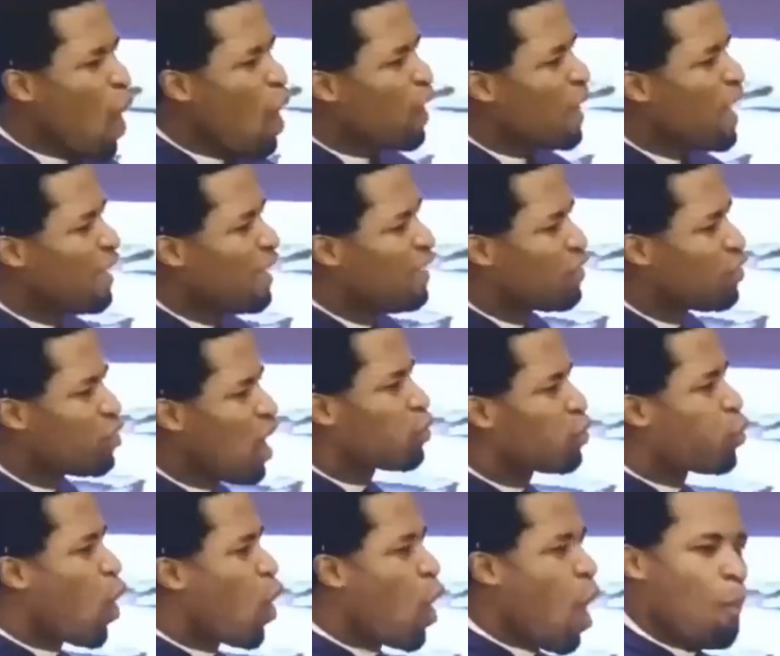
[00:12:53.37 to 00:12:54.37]
young ladies
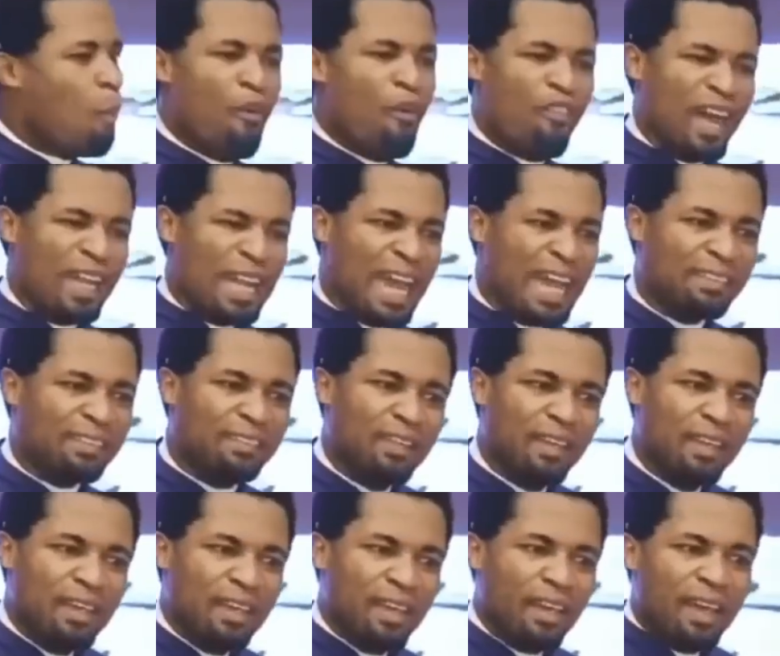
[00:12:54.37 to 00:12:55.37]
just woke up
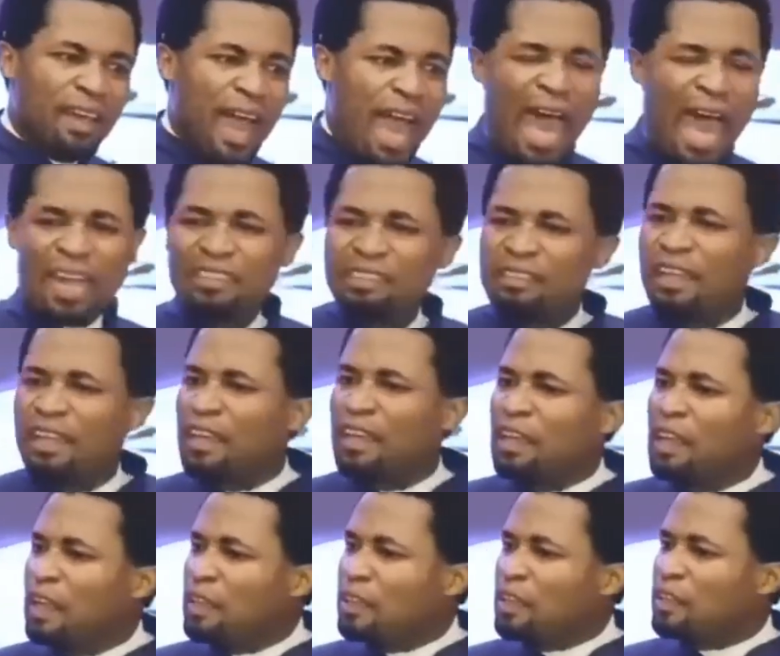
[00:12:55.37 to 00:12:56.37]
overnight and
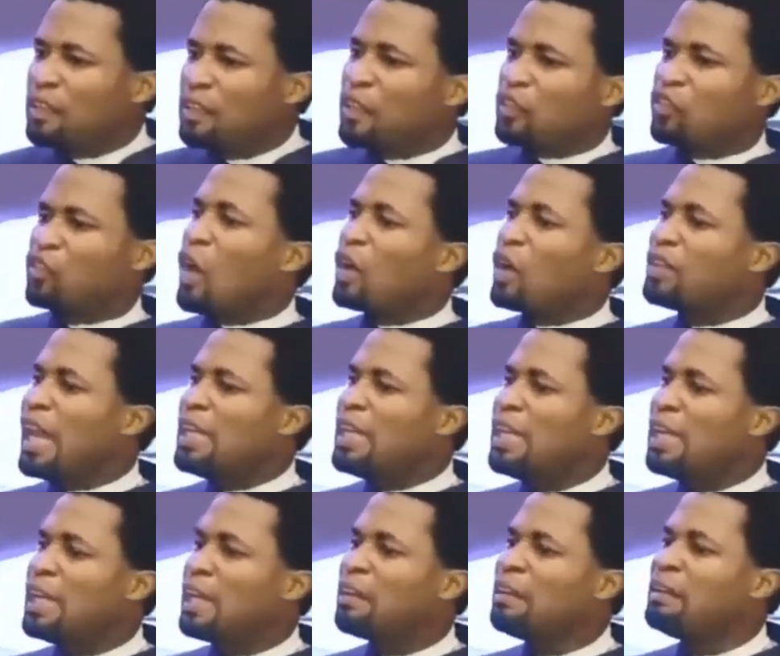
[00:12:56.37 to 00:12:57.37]

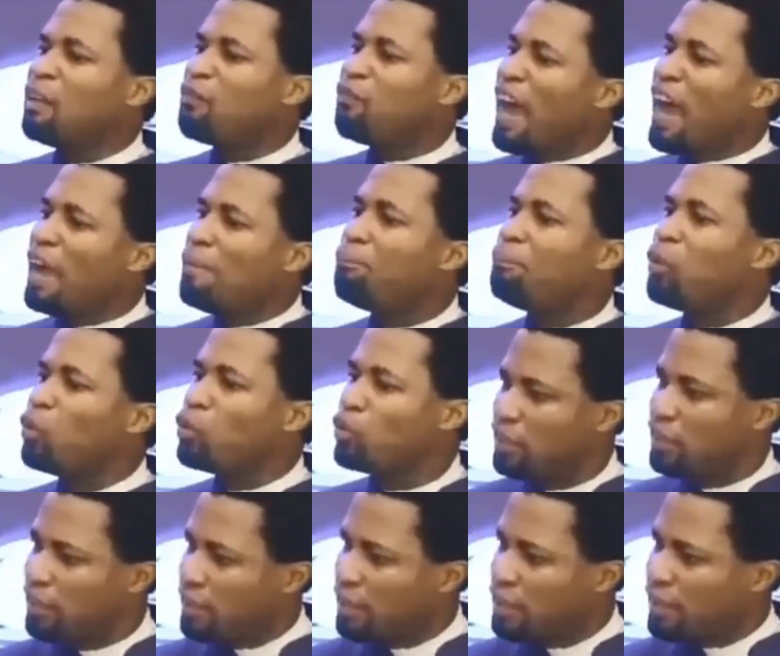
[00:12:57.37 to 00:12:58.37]
suddenly redefine
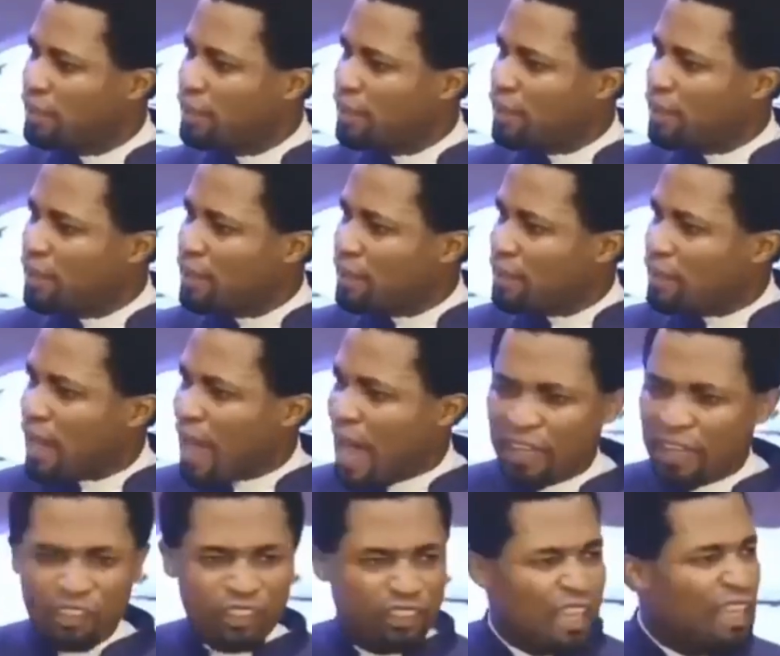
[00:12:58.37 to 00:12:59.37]
beauty
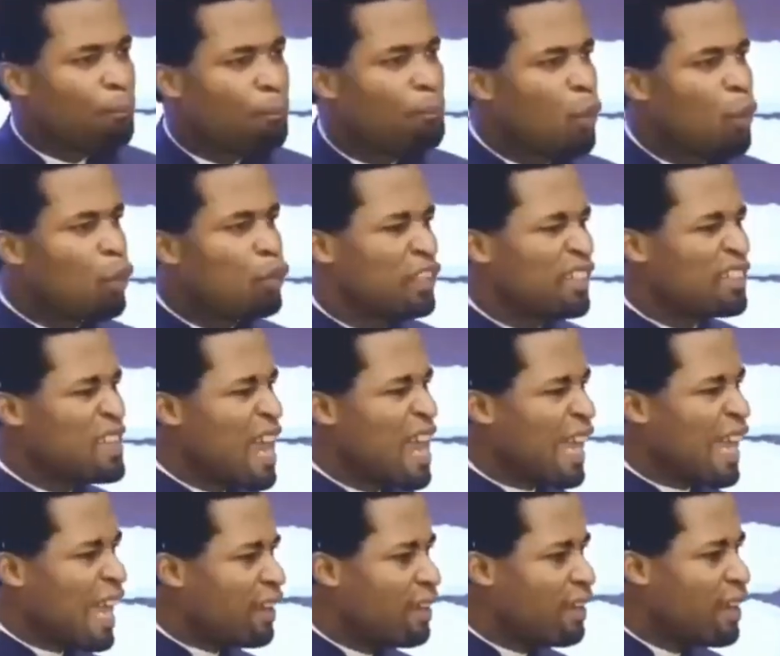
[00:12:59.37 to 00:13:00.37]
and think beauty is
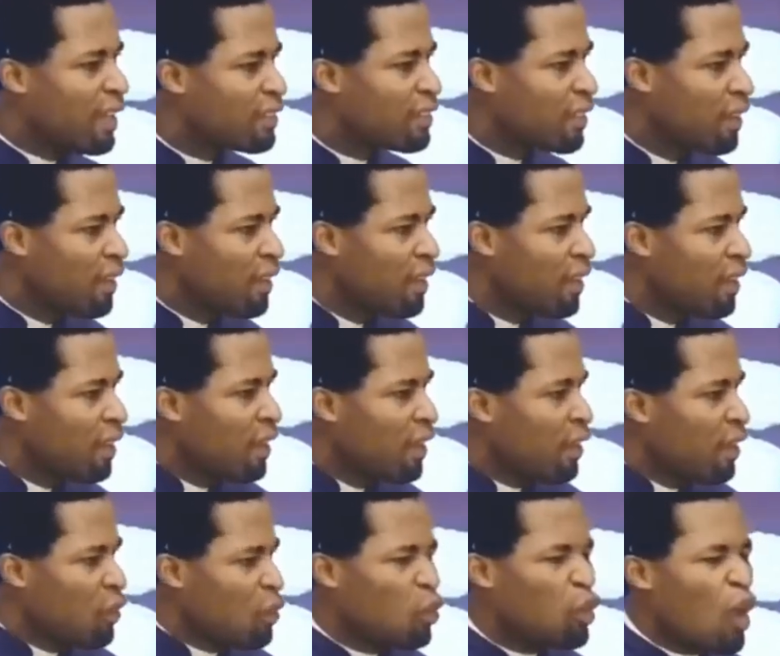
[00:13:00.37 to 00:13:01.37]
nakedness?
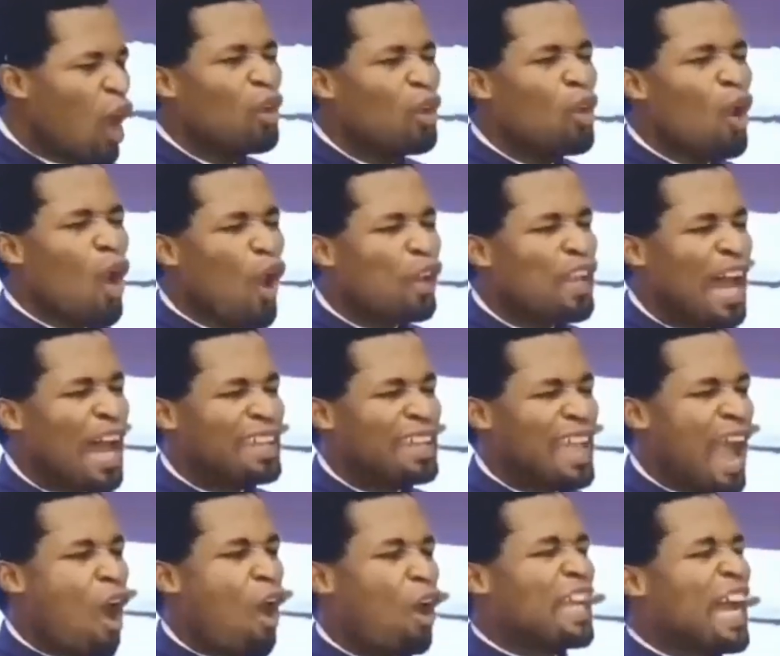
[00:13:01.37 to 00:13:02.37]
You don't know that
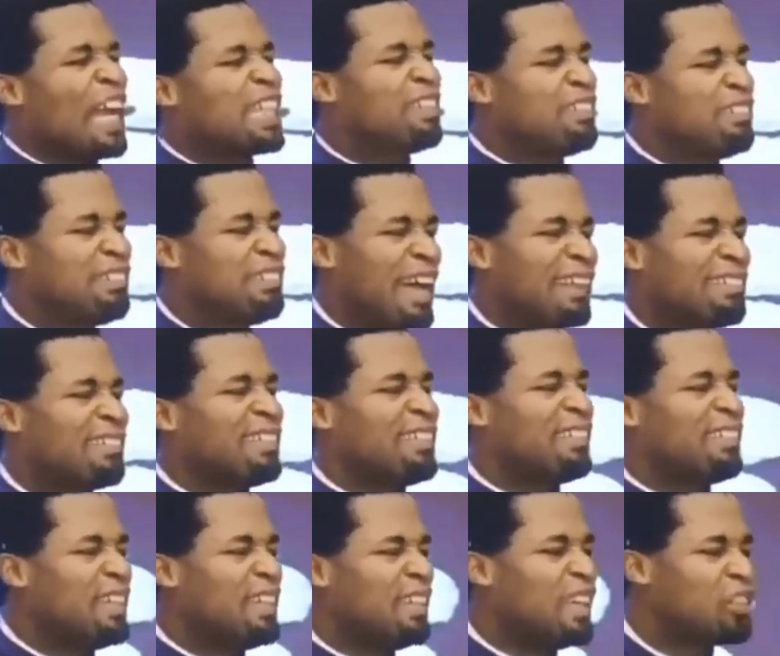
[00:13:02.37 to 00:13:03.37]
there are other teachers
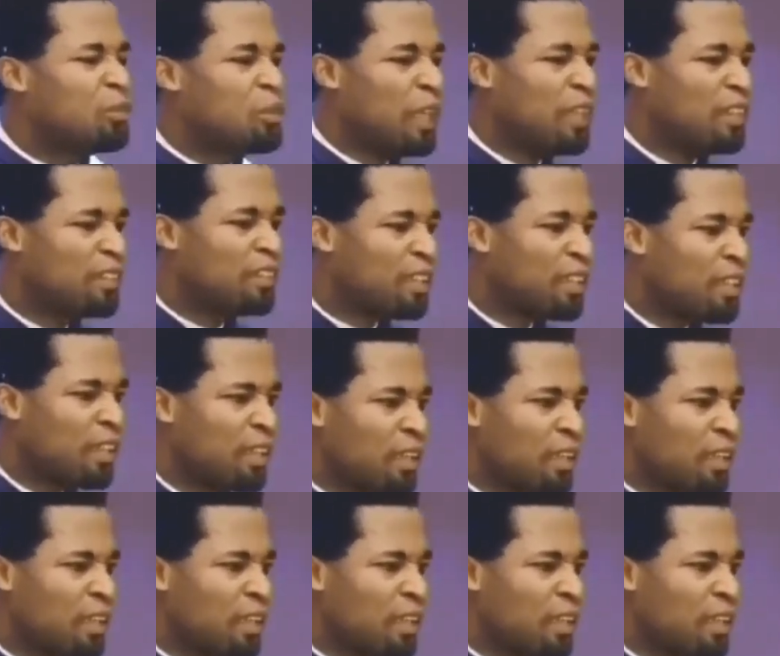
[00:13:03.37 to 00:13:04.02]
teaching in the spirit.